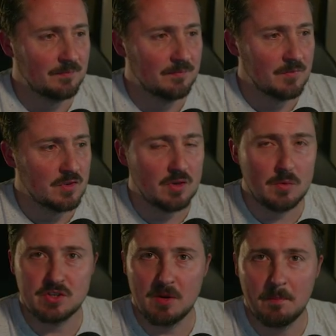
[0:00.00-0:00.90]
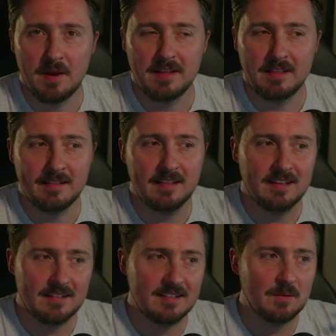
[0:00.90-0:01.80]
Shall we jump in? Let's
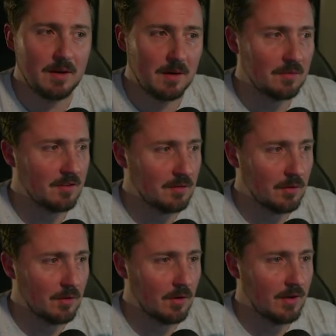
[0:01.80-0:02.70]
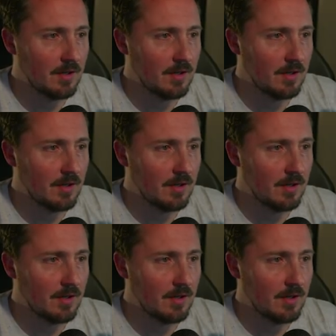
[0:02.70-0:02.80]
see what else is going on.